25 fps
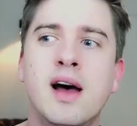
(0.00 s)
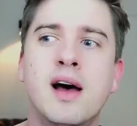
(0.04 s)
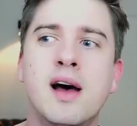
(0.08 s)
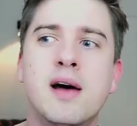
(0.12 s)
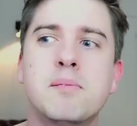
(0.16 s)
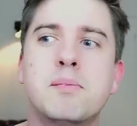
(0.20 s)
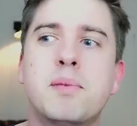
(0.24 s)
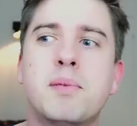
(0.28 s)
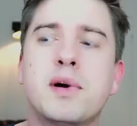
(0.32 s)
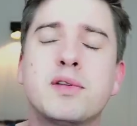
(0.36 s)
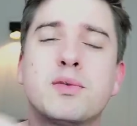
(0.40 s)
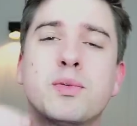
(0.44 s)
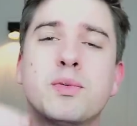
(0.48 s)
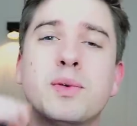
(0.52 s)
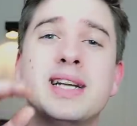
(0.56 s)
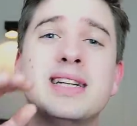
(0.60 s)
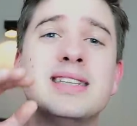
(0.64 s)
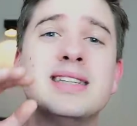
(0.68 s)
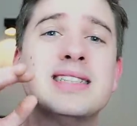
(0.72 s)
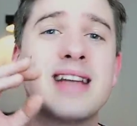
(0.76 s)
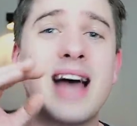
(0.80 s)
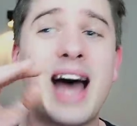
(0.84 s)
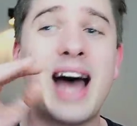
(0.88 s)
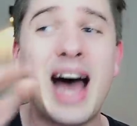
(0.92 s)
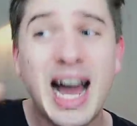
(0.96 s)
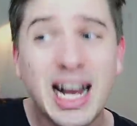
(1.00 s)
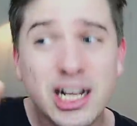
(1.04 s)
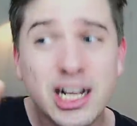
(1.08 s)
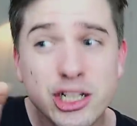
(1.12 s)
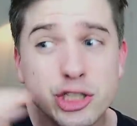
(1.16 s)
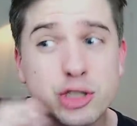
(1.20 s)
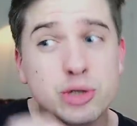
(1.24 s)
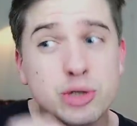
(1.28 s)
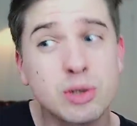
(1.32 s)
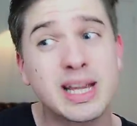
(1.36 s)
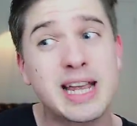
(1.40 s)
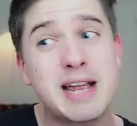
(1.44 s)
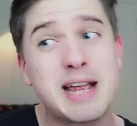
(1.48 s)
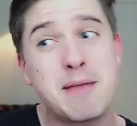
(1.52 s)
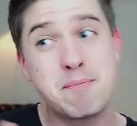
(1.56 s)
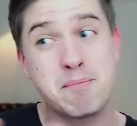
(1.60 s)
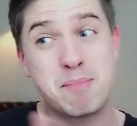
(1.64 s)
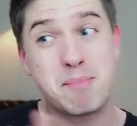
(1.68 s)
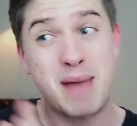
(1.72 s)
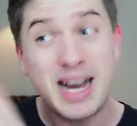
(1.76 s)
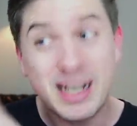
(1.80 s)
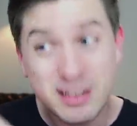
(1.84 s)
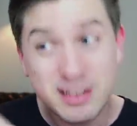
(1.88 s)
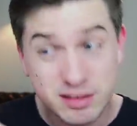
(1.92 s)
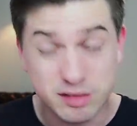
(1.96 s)
But when it actually
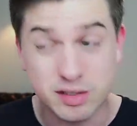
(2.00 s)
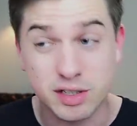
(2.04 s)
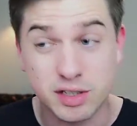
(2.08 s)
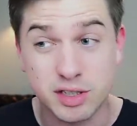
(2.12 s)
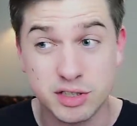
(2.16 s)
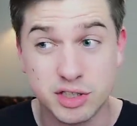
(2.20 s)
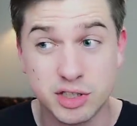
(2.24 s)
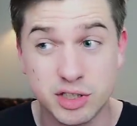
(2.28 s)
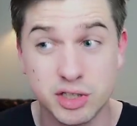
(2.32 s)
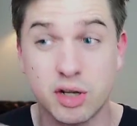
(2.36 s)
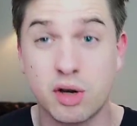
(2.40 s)
matters,